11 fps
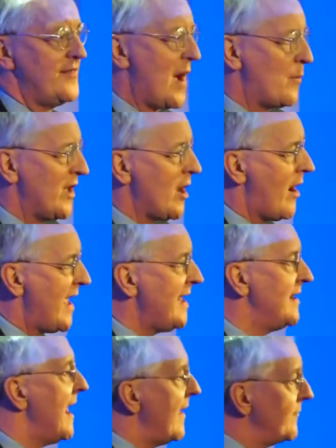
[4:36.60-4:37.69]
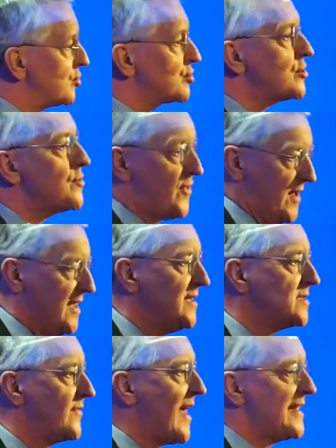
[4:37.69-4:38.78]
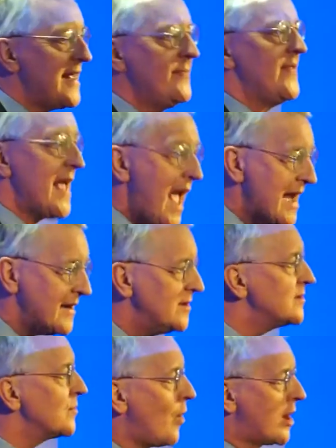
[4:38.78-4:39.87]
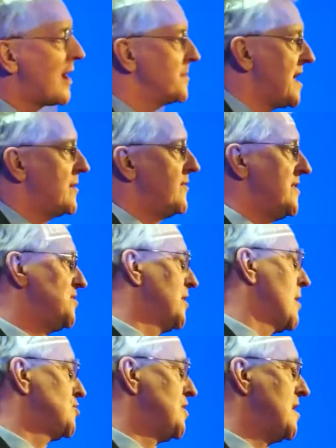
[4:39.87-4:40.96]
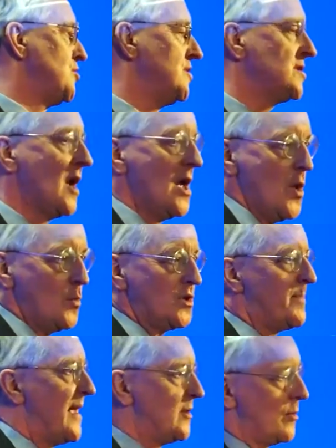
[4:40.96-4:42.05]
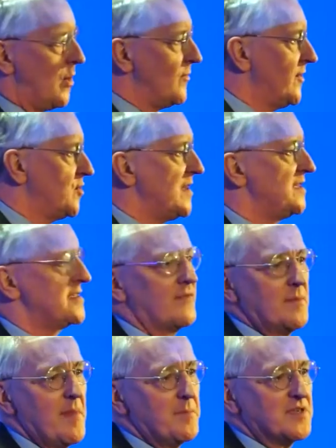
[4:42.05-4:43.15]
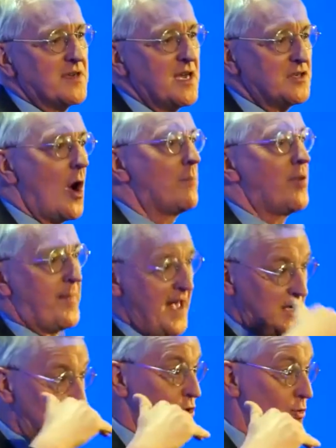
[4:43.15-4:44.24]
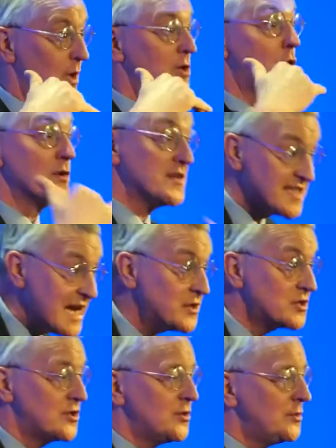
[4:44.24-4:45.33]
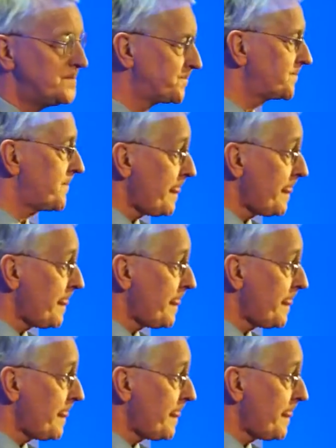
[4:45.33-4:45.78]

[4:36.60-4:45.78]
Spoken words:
that we are in. And the truth is that in the end, what comes out of these negotiations will depend on what the 27 member states are prepared to consent to,